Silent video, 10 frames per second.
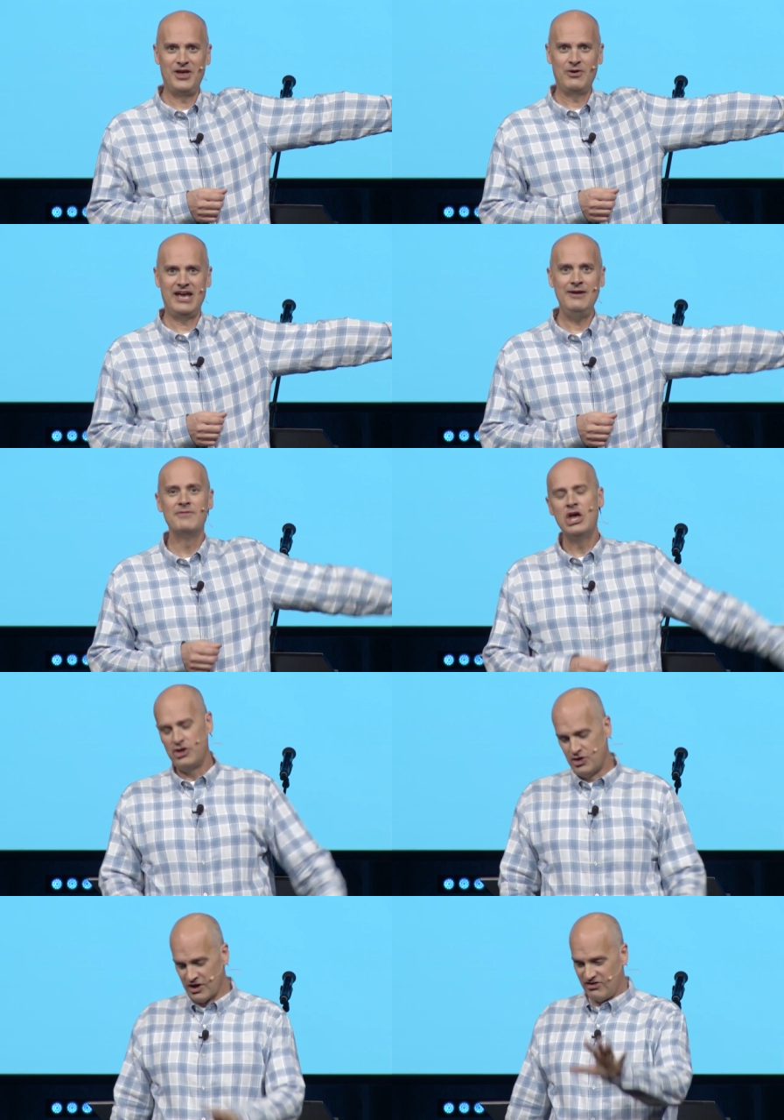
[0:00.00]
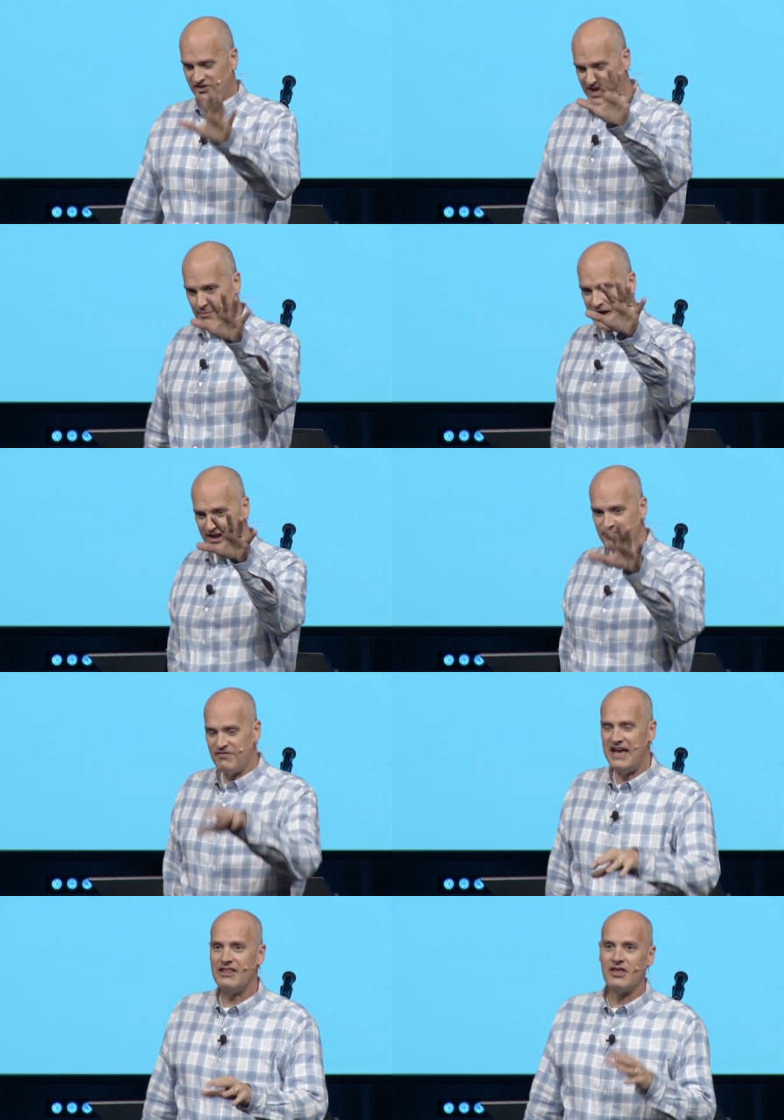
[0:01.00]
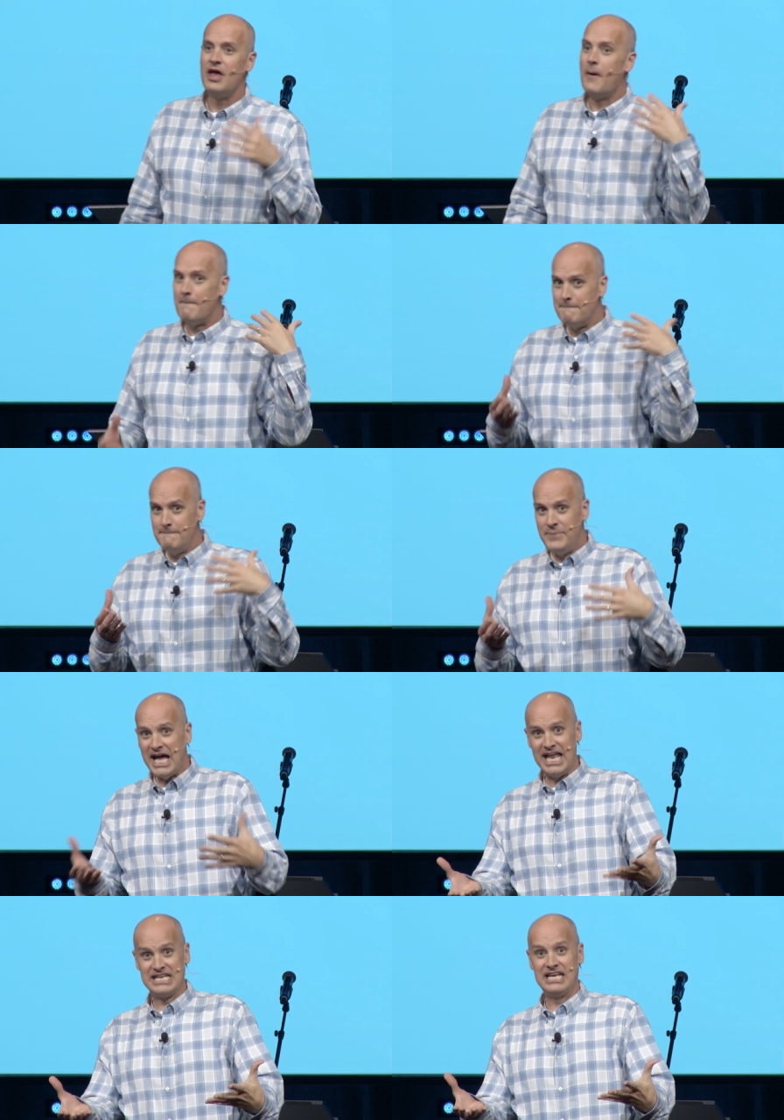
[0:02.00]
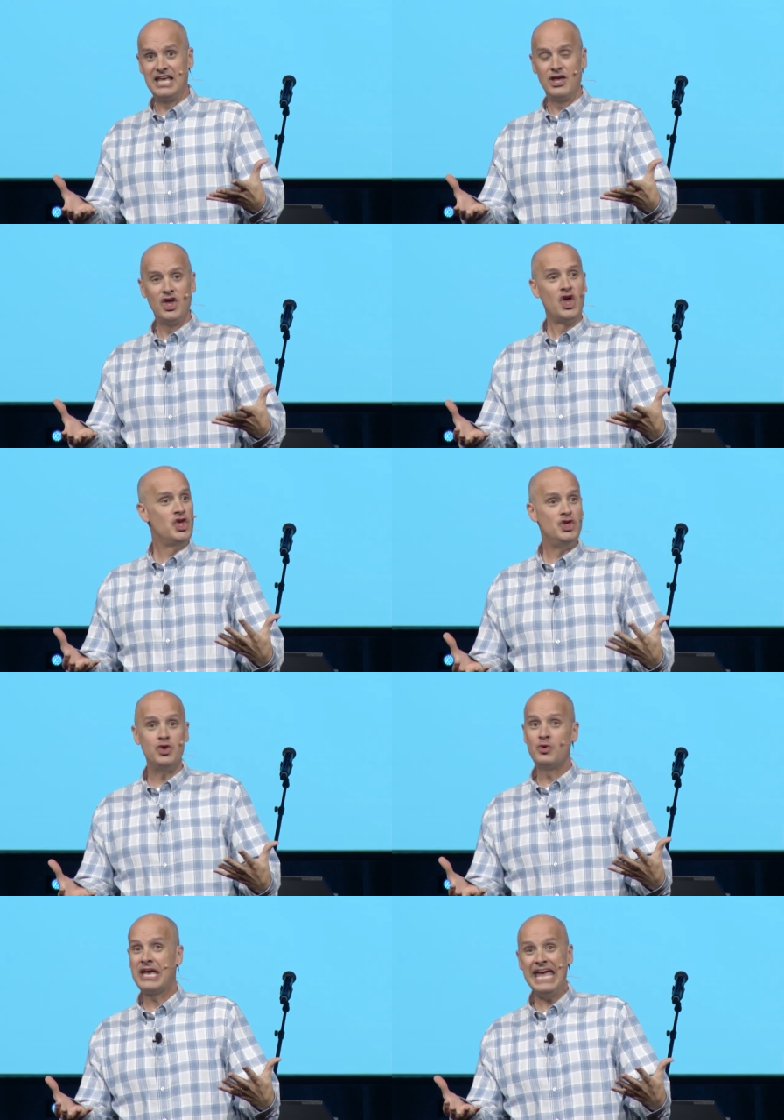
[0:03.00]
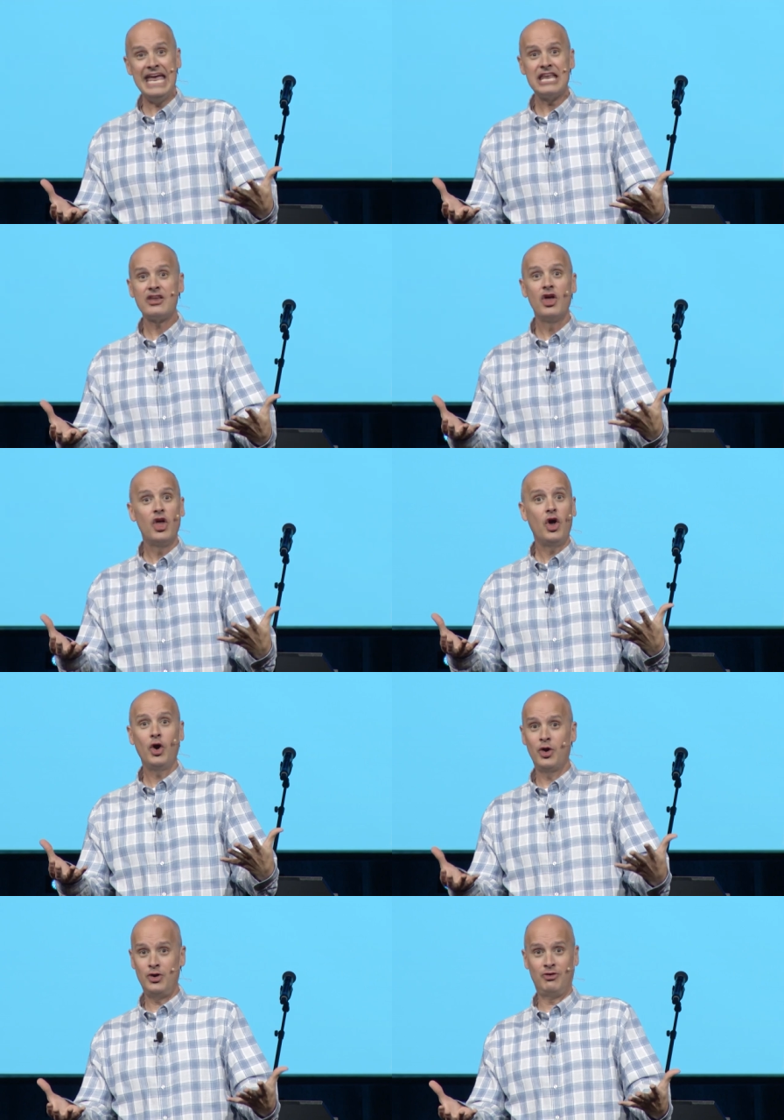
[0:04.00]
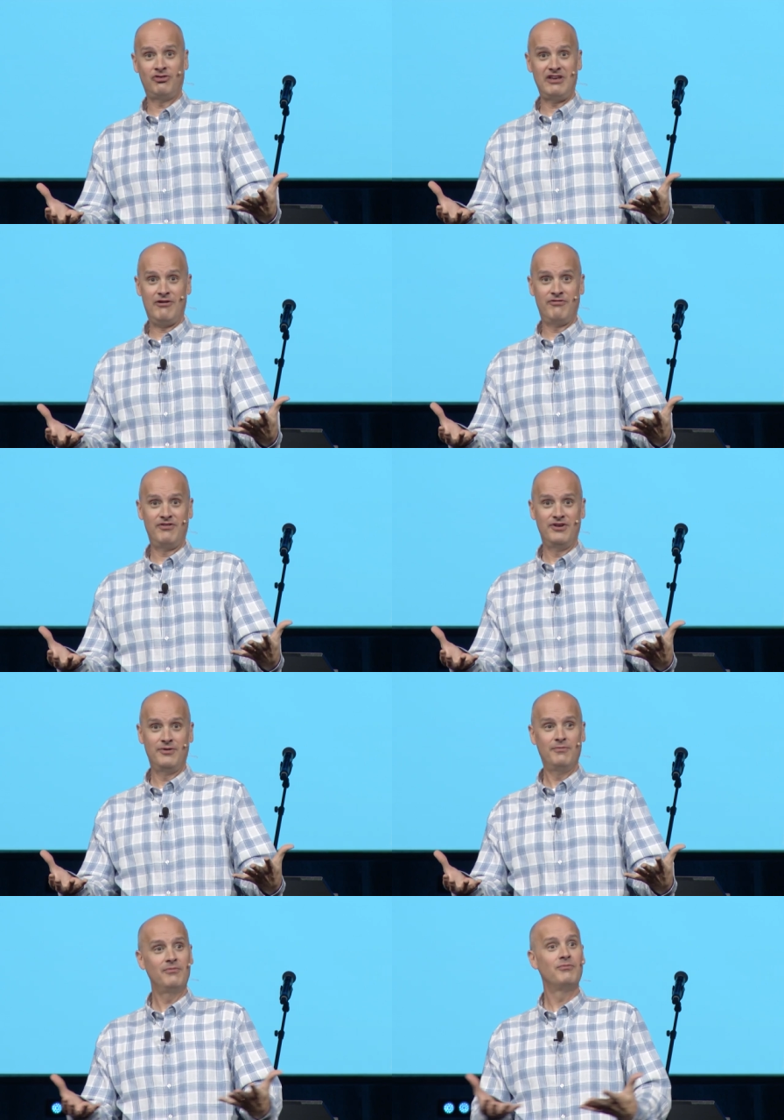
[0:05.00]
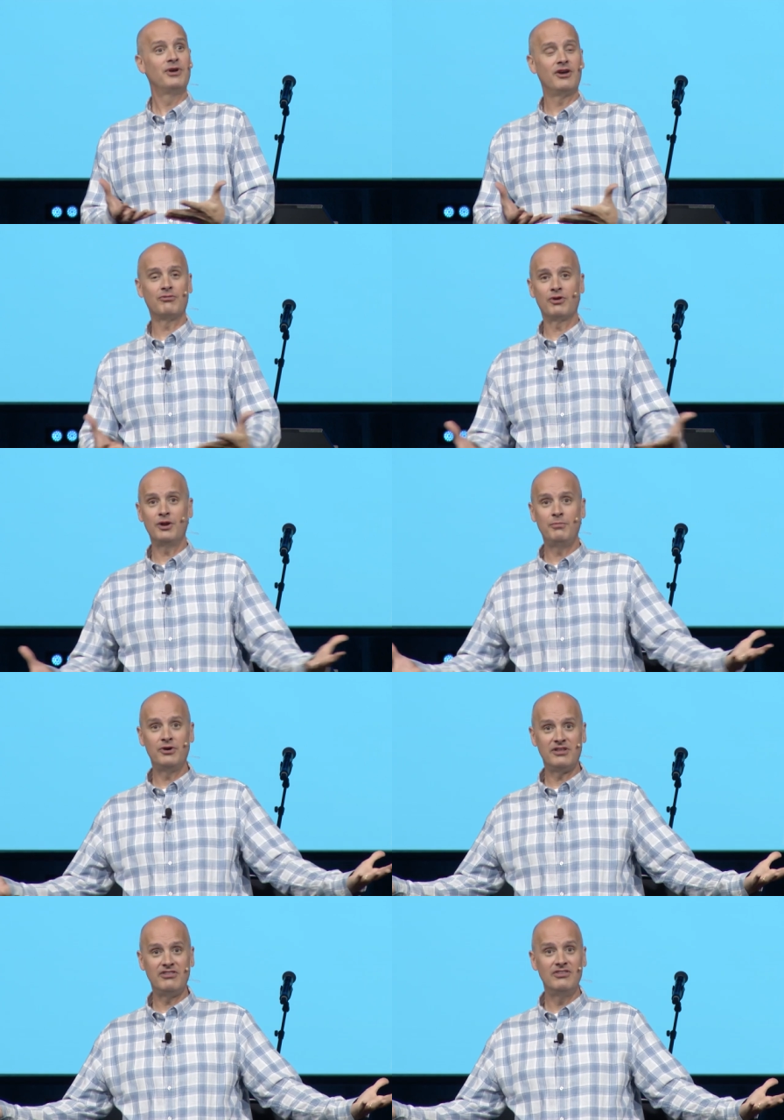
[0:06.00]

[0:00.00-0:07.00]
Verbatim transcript: Okay? You're going to step out in faith, but you can't hurt yourself because we're going to put a,